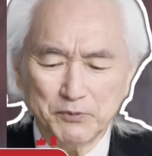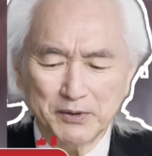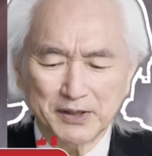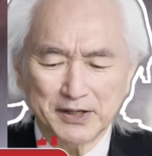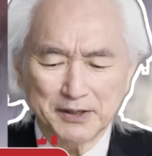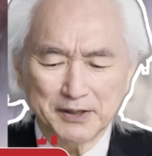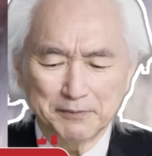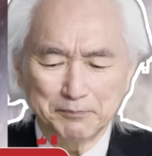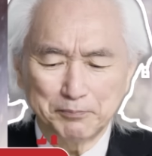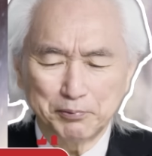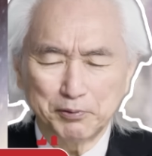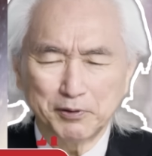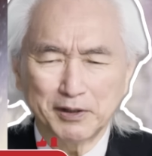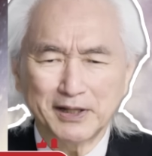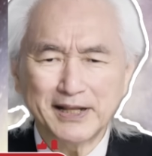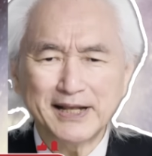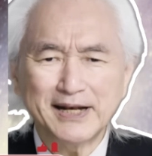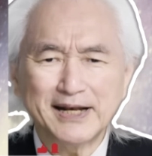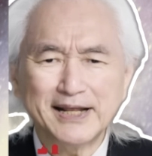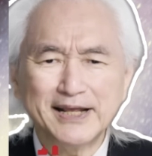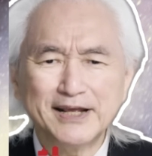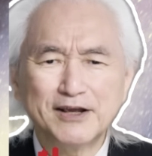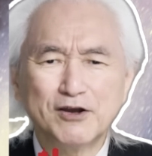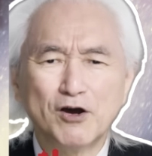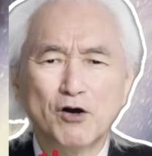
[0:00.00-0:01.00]
it would
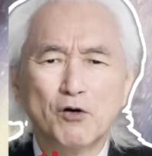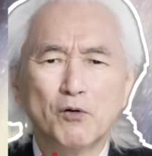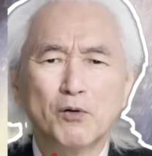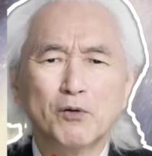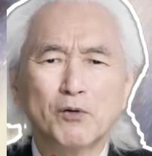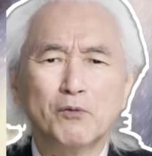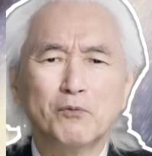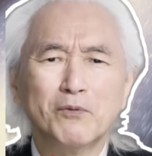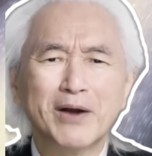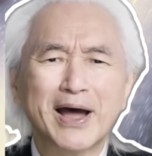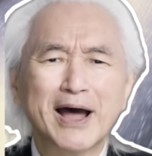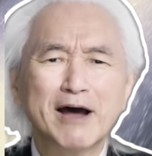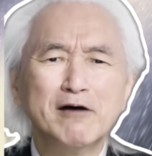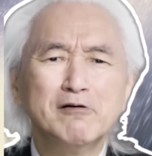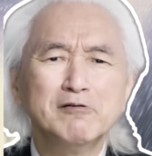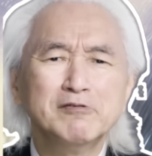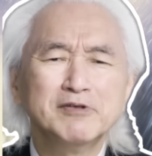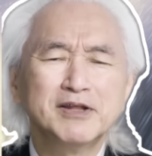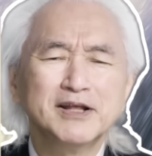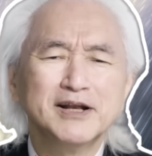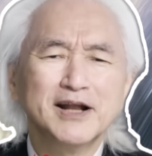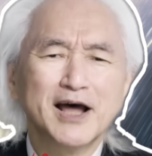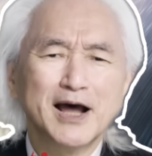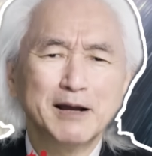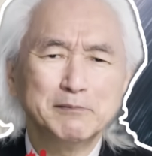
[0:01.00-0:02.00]
completely go around an